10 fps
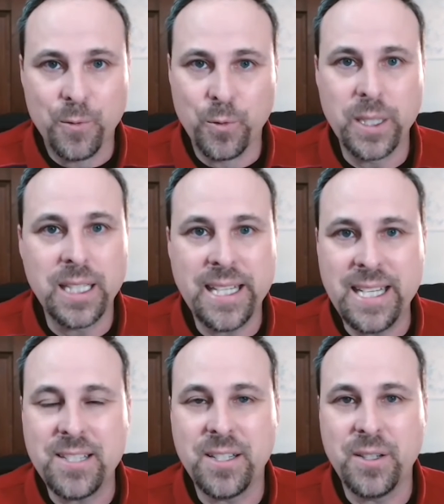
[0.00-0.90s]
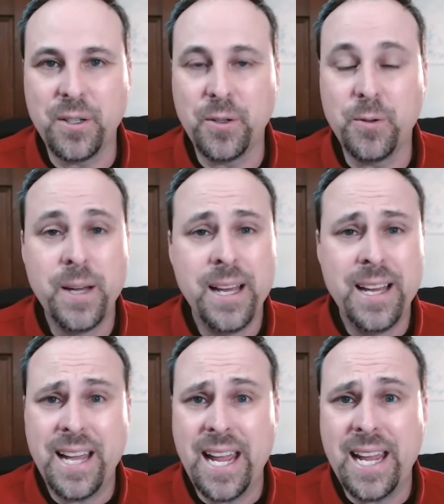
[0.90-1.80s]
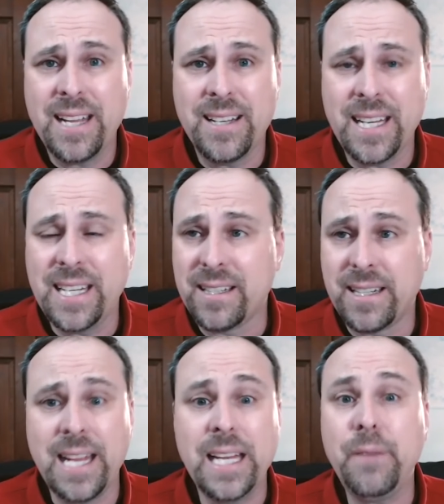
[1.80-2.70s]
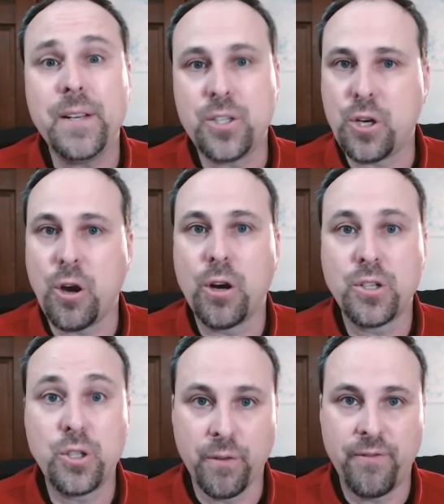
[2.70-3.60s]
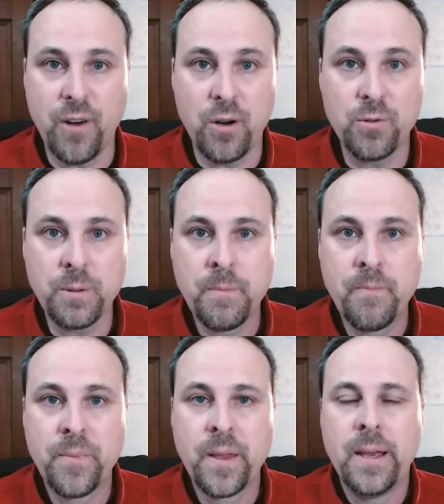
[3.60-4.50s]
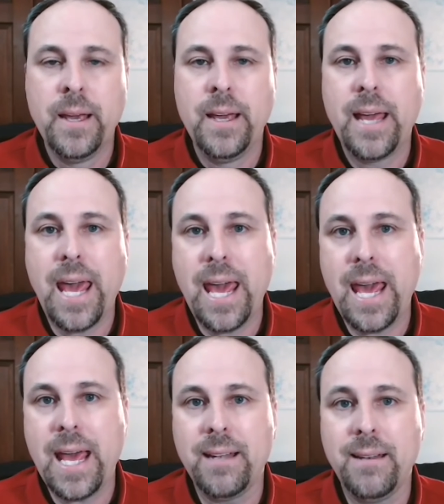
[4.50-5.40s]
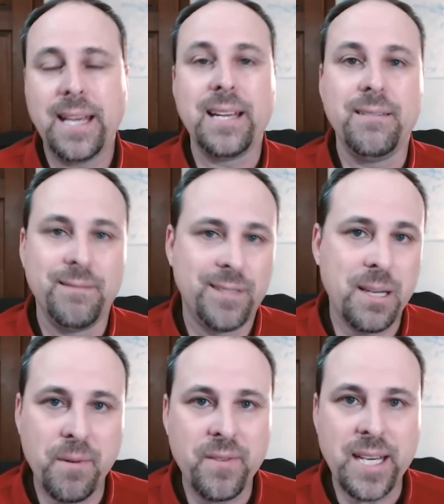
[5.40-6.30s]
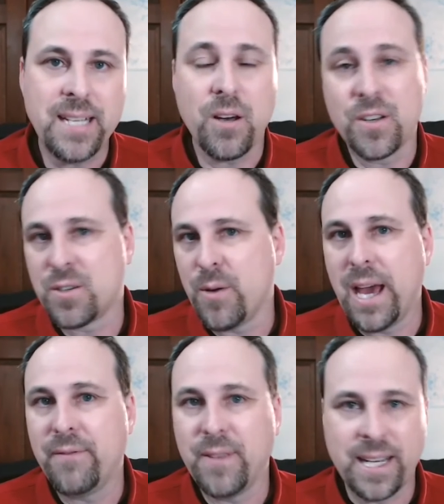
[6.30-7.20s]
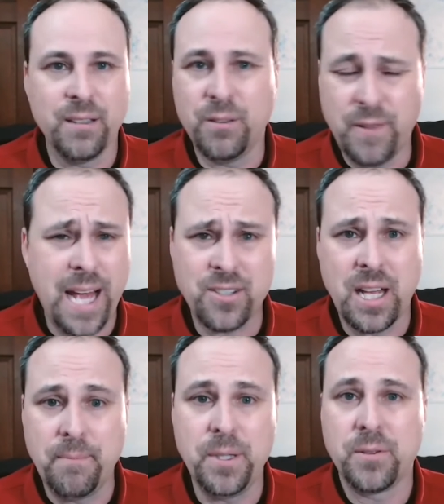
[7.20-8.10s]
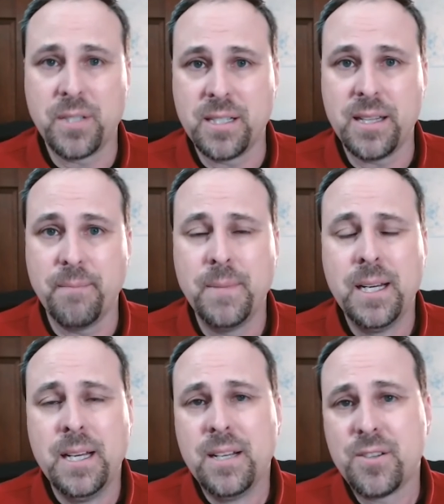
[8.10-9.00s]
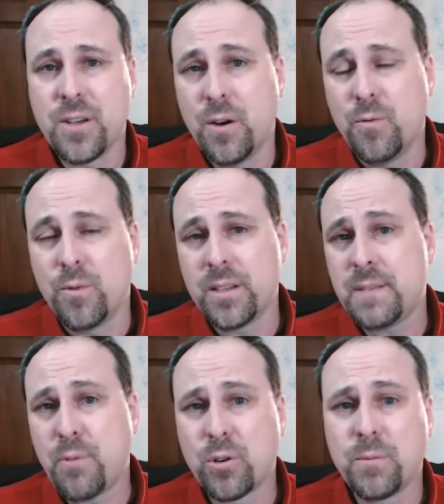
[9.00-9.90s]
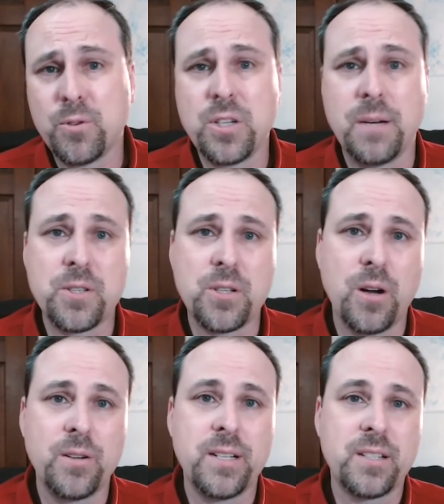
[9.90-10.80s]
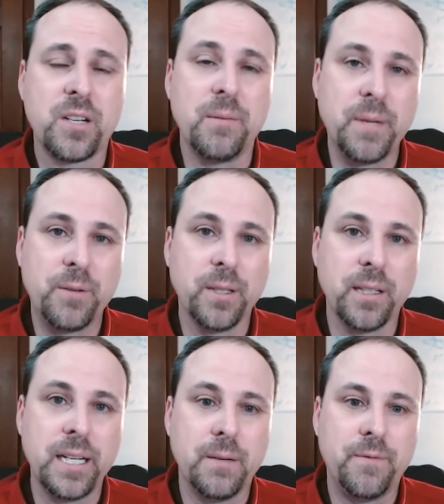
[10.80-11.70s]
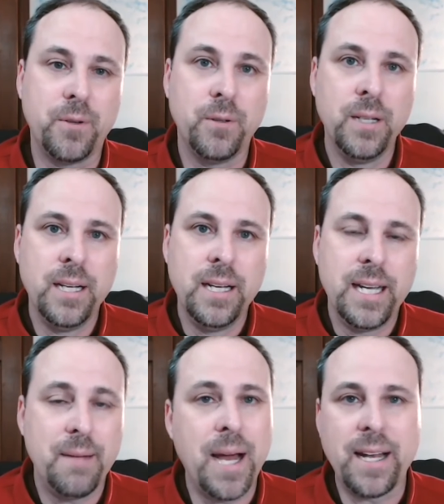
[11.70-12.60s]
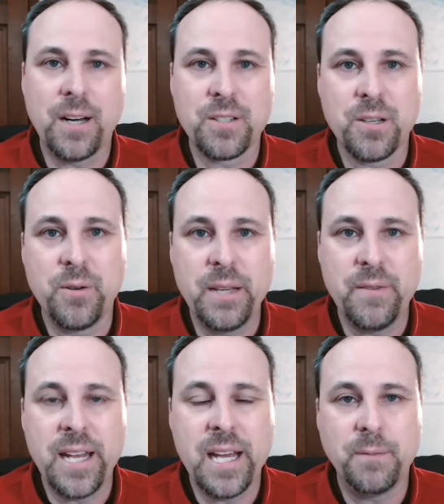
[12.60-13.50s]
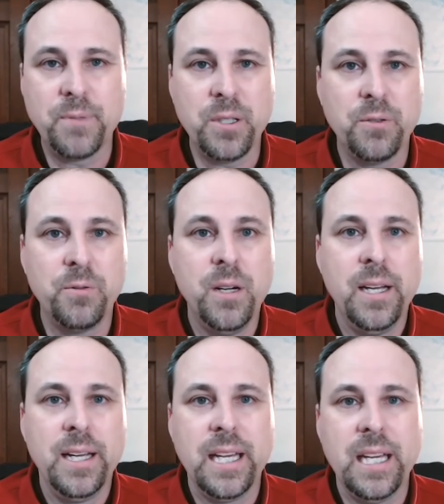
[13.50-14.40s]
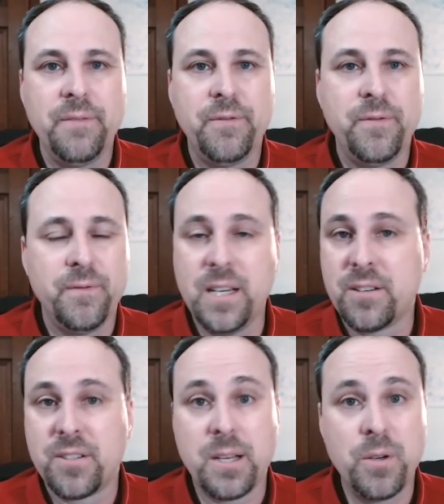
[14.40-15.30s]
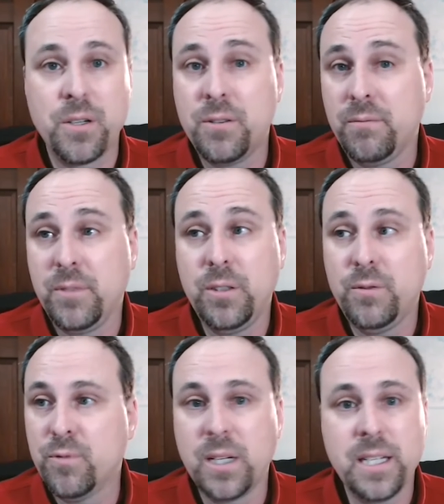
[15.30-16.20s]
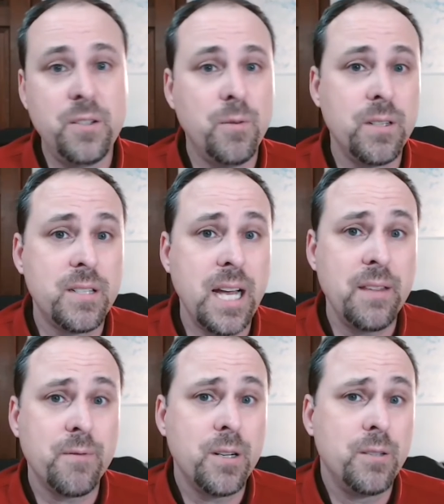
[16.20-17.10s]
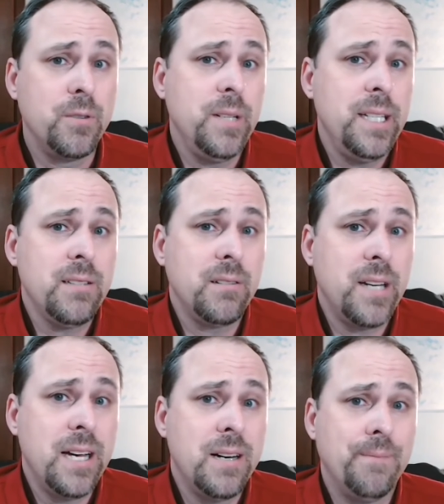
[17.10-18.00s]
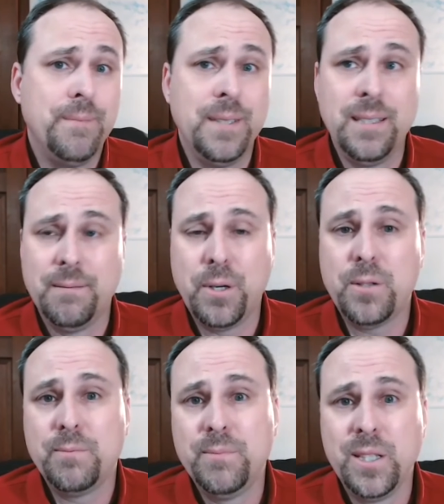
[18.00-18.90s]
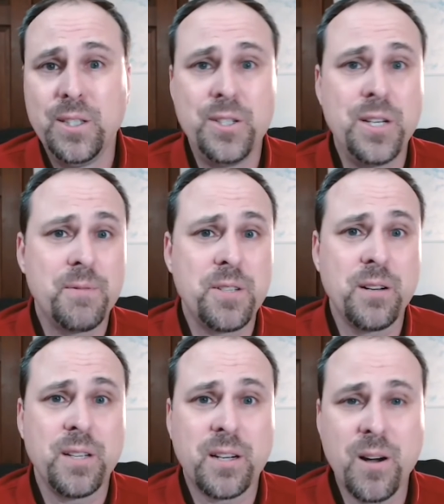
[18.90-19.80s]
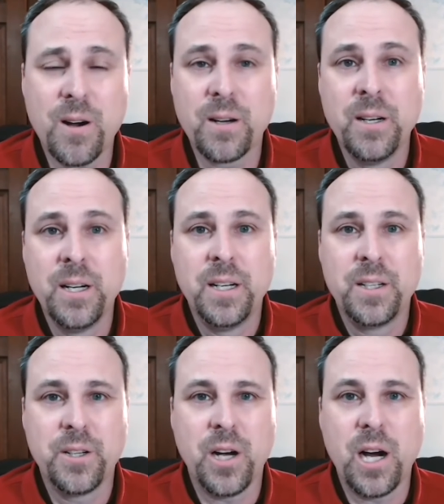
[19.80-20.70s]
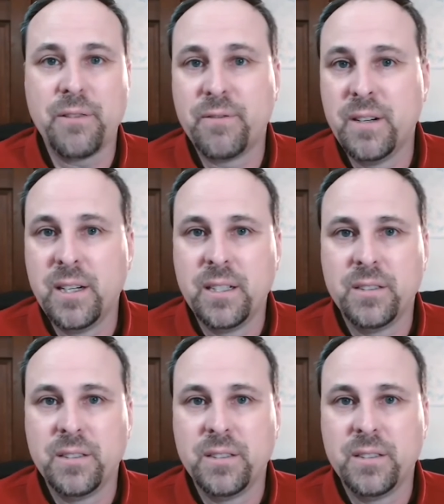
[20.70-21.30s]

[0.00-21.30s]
Really easy to do. And it can even charge your phone. And it can, some of these also have like a little flashlight built into them. So one of these portable jump starters, that's going to be really helpful. It might also even help you if there's someone you run into on the side of the road who needs a little help. Boom, you jump start their car, you're off.